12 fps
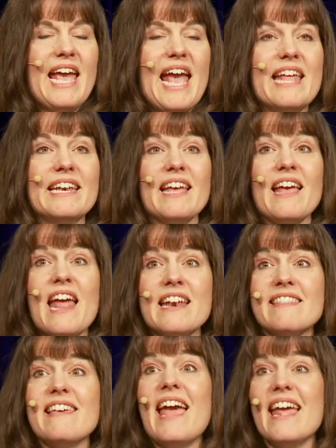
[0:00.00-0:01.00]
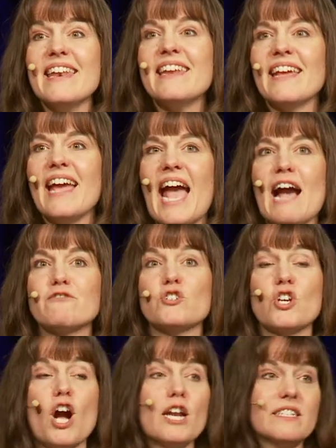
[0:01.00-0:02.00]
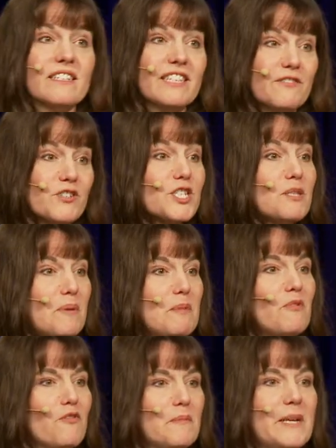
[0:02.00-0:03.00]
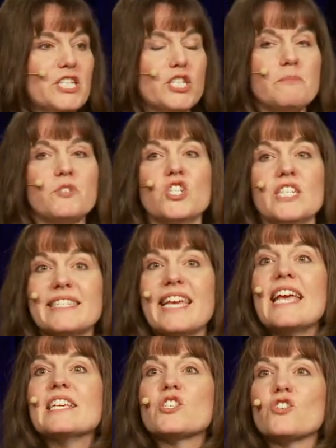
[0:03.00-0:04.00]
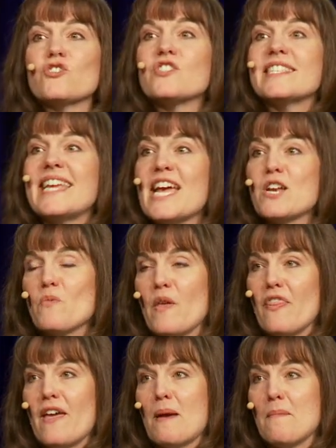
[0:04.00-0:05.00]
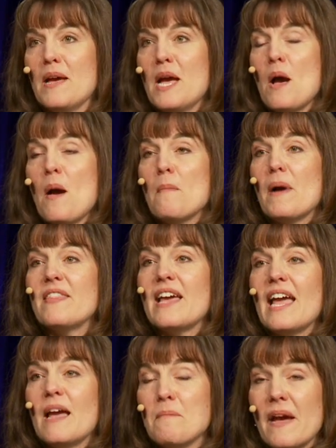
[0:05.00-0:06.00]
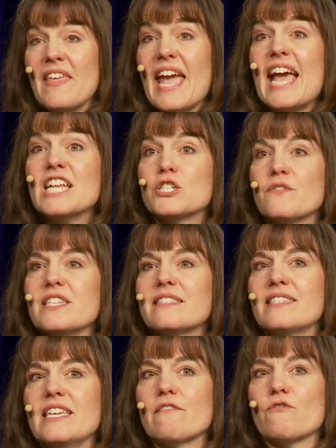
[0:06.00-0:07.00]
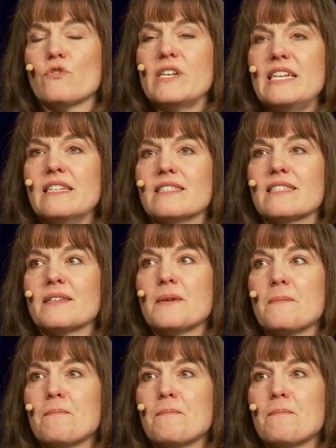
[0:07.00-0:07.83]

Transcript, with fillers: And, and then, after God delivers the people from Egypt, she takes her stand with them by the, by the edge of the Sea of Reeds